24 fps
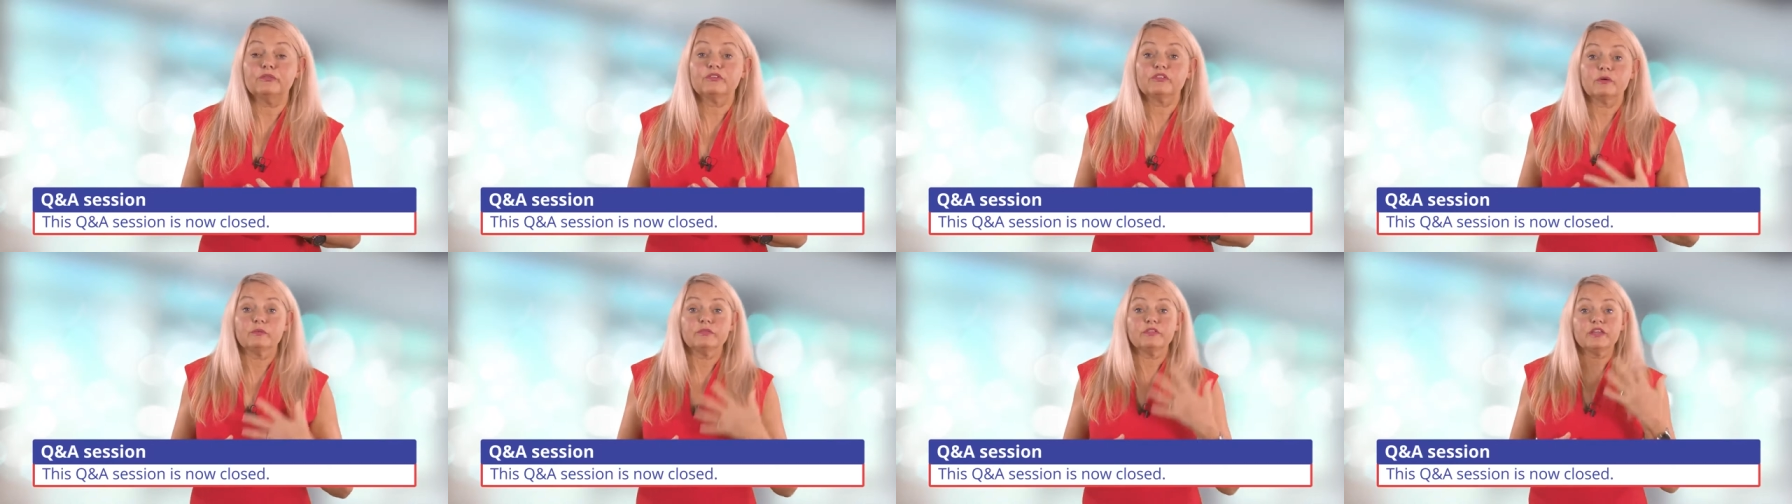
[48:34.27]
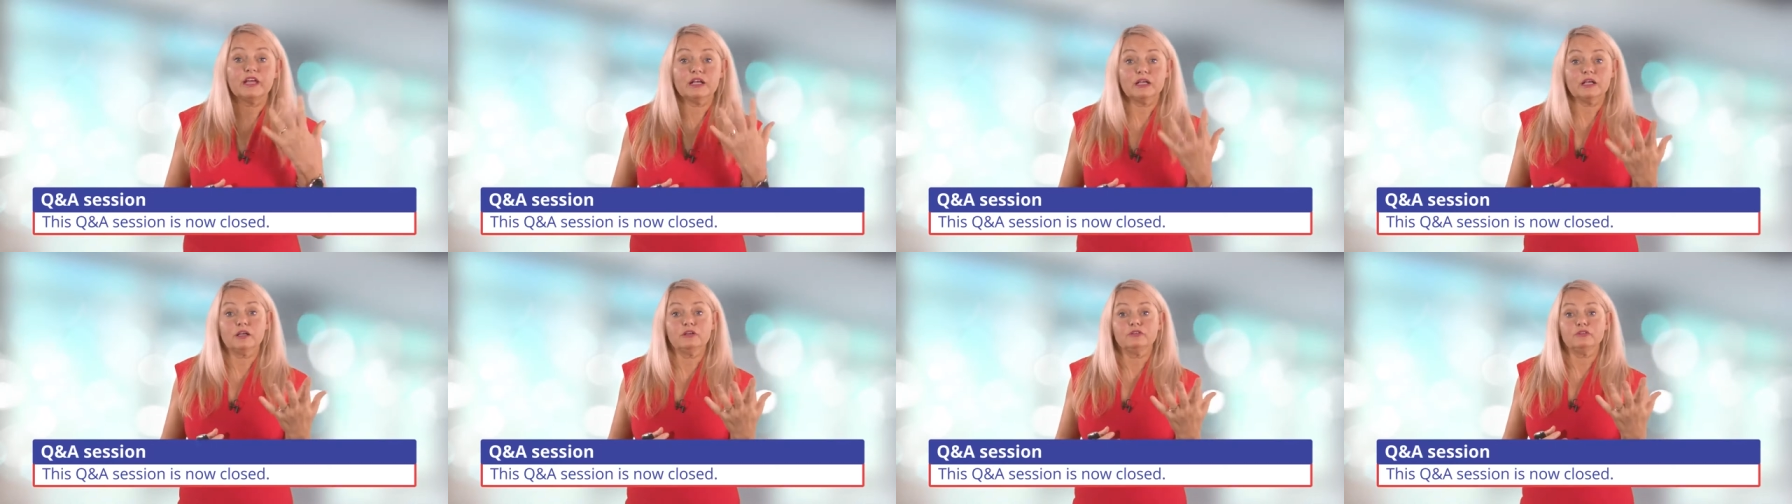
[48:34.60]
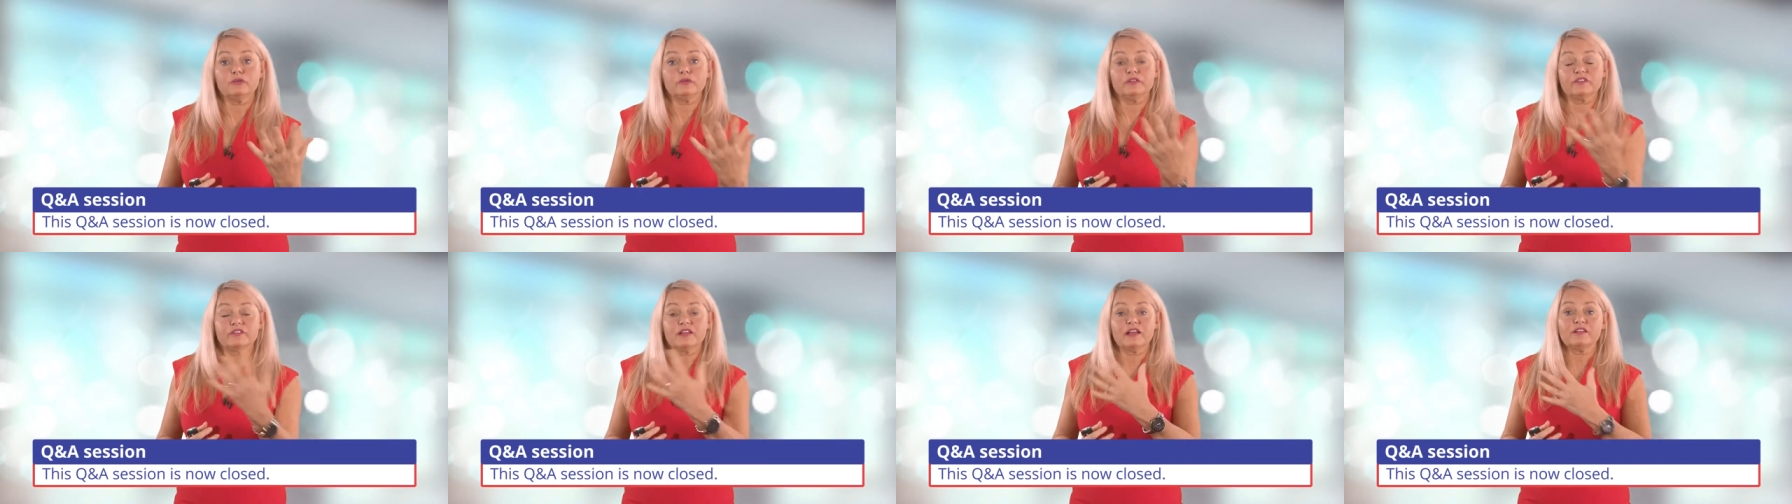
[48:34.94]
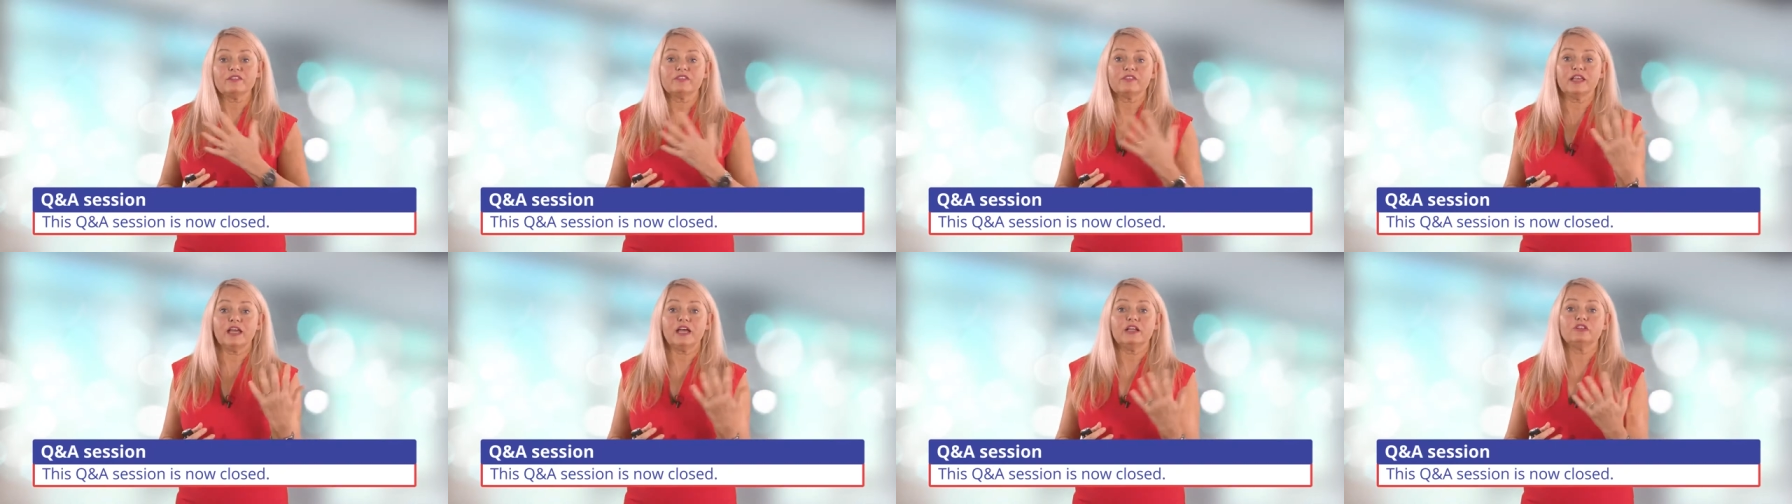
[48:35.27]
So I'm then going to
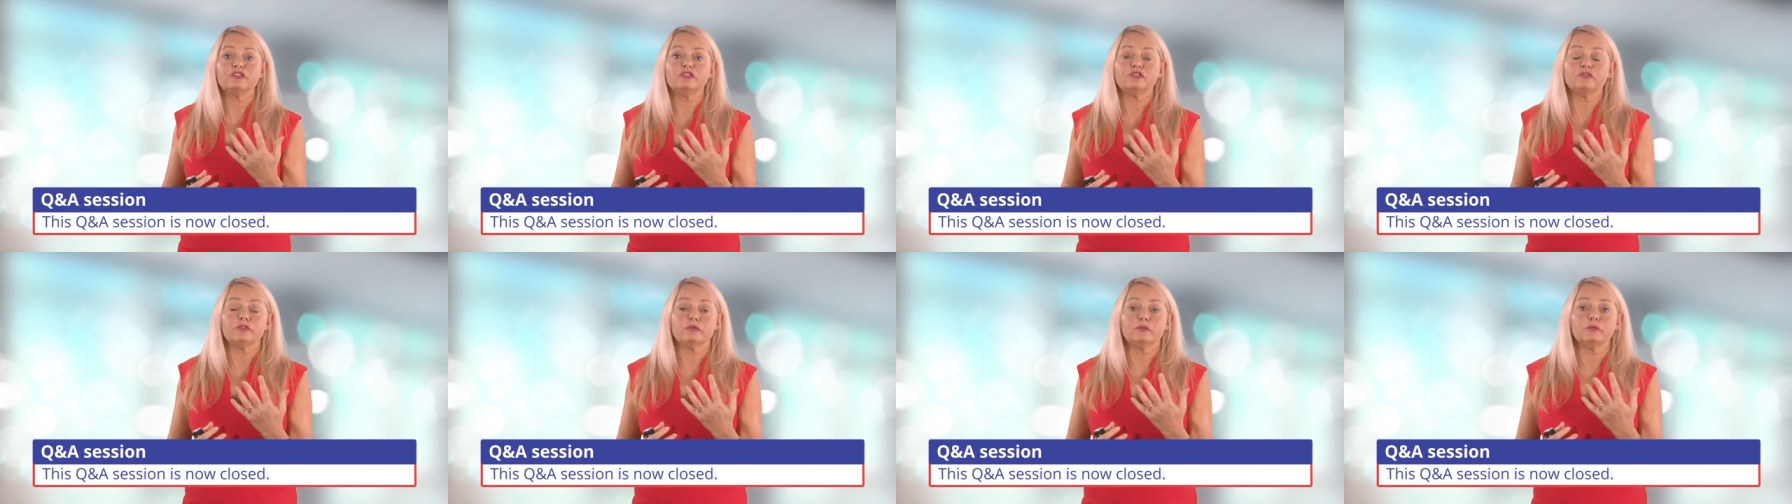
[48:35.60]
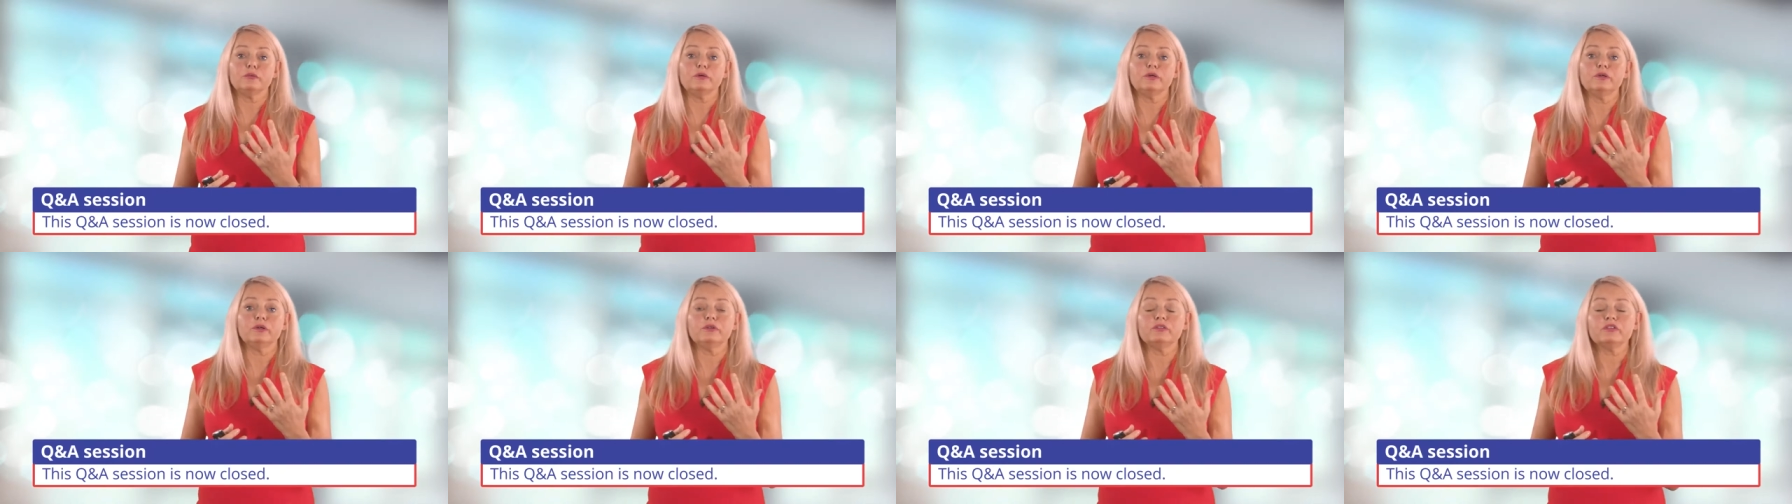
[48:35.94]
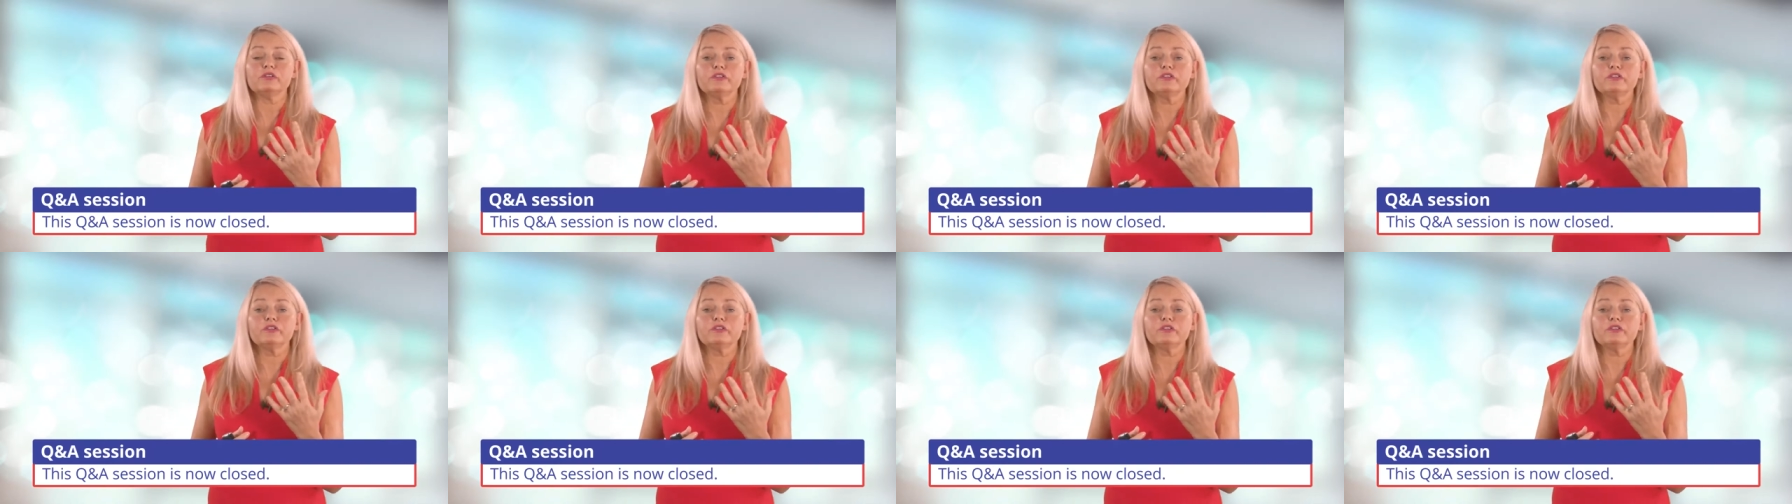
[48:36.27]
assess the edge of the wound.